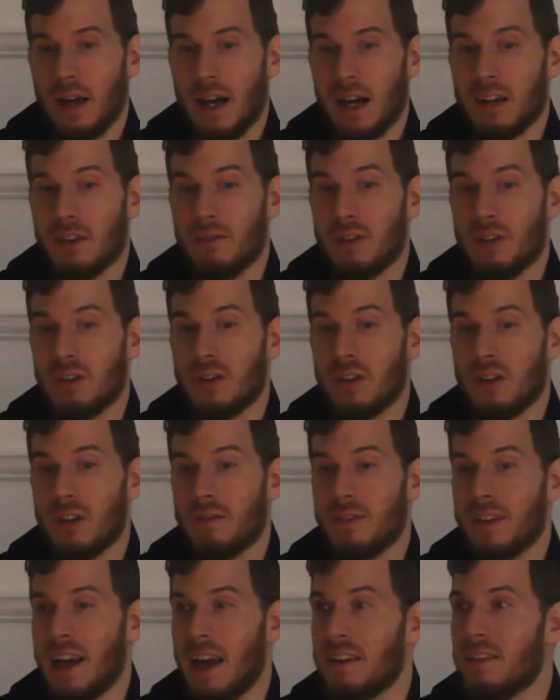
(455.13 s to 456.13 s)
Yaakov is
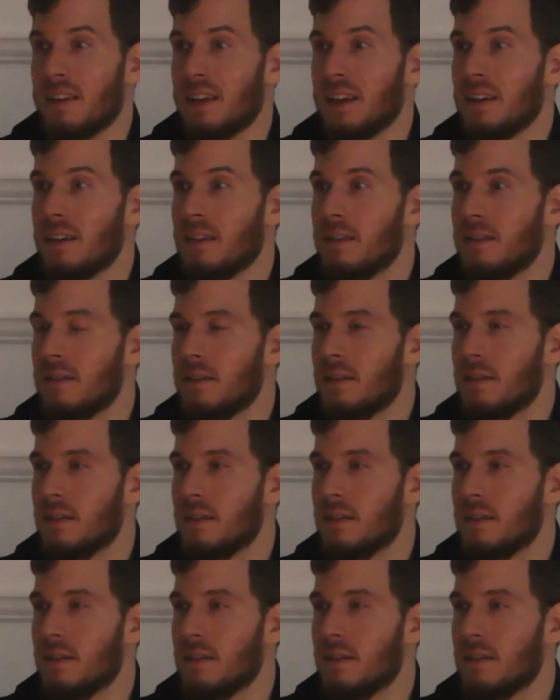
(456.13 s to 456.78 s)
sort of guessing